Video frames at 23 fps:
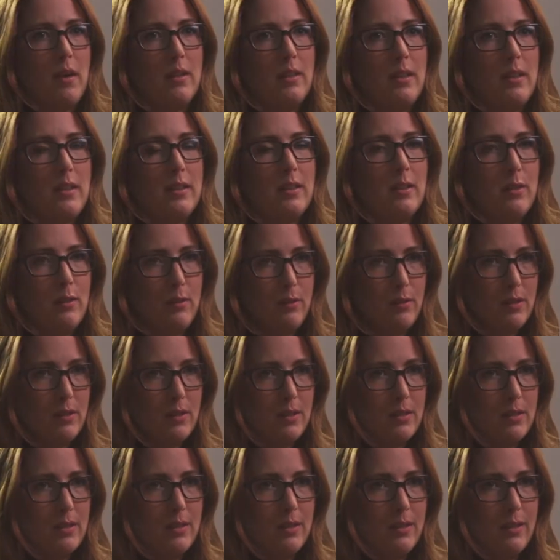I think
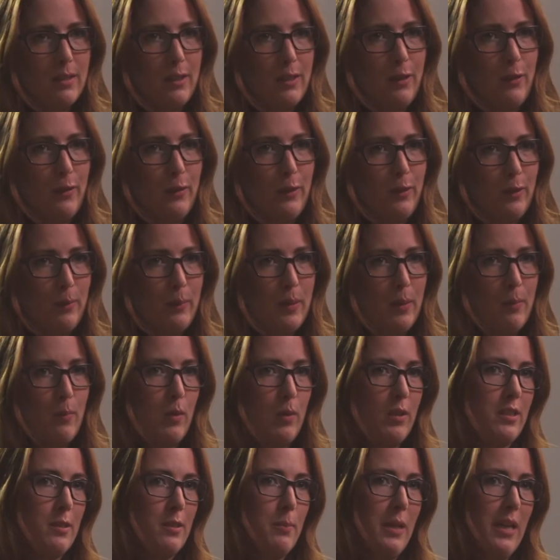there's you know, a little bit
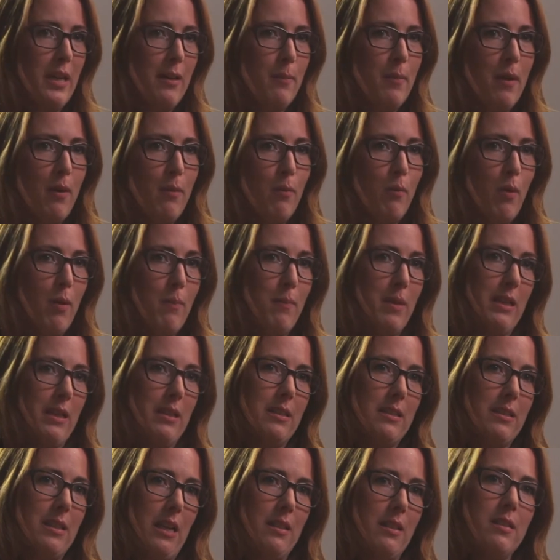more debate about what
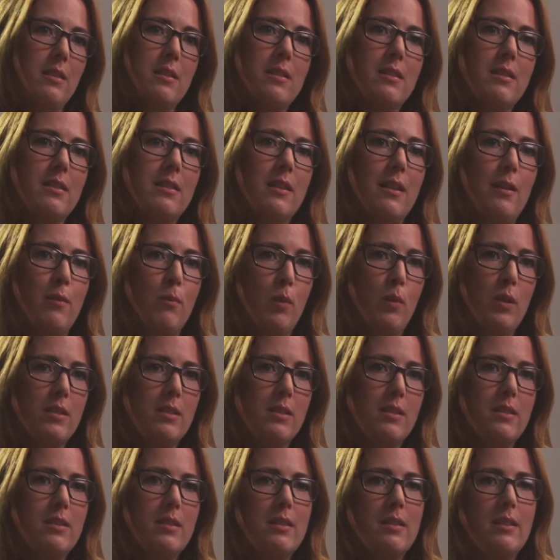makes sense and
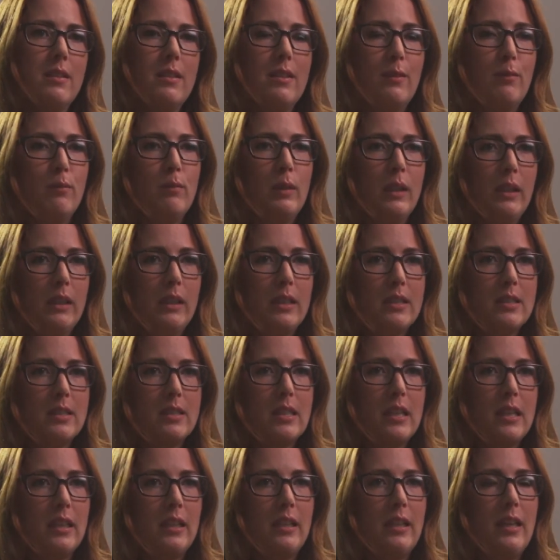what's
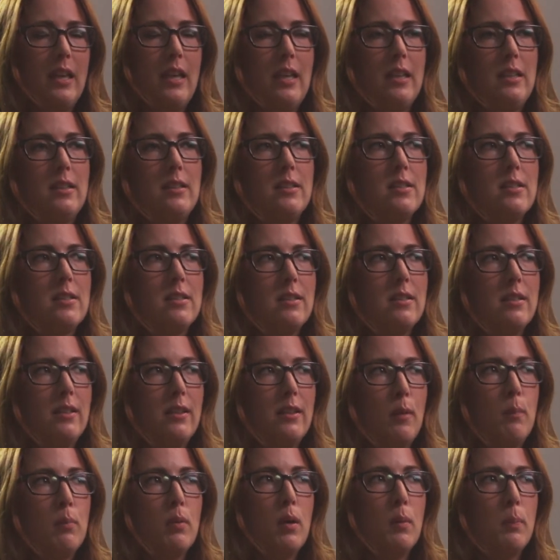realistic and
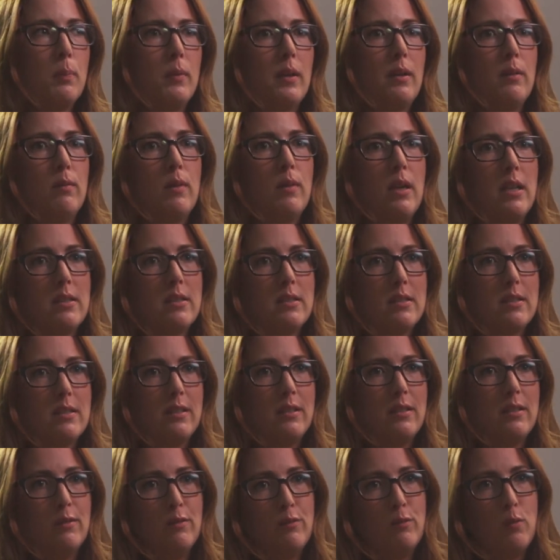appropriate
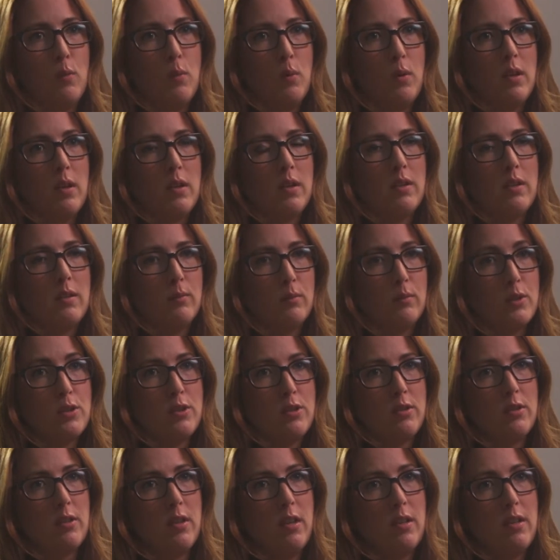risk for
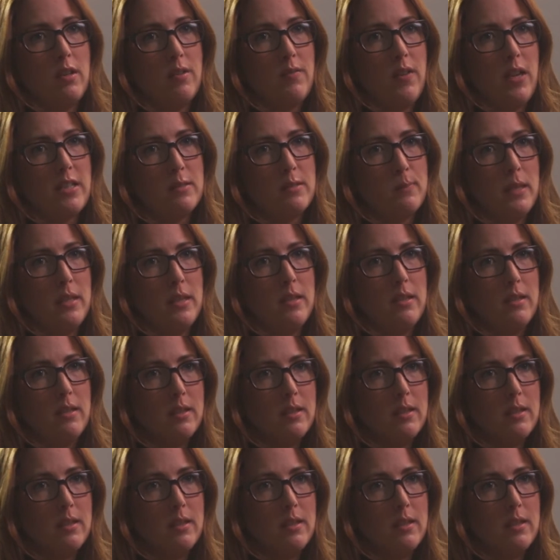return on investment.